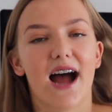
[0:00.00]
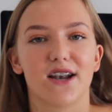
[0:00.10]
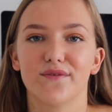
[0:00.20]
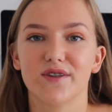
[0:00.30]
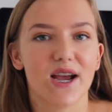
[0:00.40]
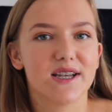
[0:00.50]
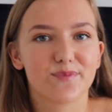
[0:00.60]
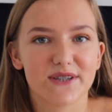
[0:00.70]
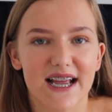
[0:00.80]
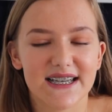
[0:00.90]
I'd love to go
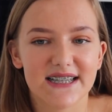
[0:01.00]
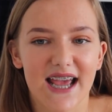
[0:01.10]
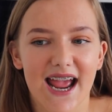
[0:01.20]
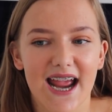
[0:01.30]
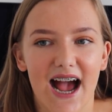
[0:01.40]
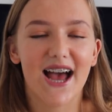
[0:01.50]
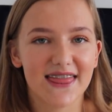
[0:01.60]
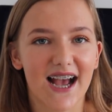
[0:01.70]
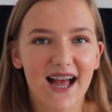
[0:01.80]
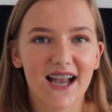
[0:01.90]
into presenting,
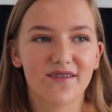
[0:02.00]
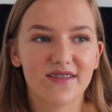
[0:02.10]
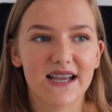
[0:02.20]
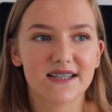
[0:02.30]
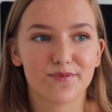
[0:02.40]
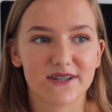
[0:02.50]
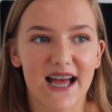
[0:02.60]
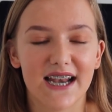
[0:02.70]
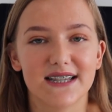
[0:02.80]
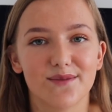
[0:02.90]
and that kind of thing to
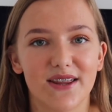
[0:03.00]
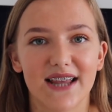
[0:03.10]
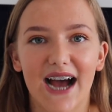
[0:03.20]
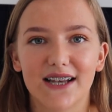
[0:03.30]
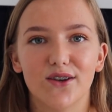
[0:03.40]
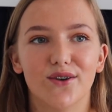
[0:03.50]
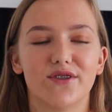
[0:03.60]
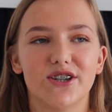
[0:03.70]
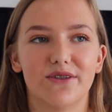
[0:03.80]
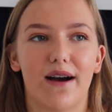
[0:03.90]
present is something that I'd
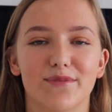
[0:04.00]
love to do.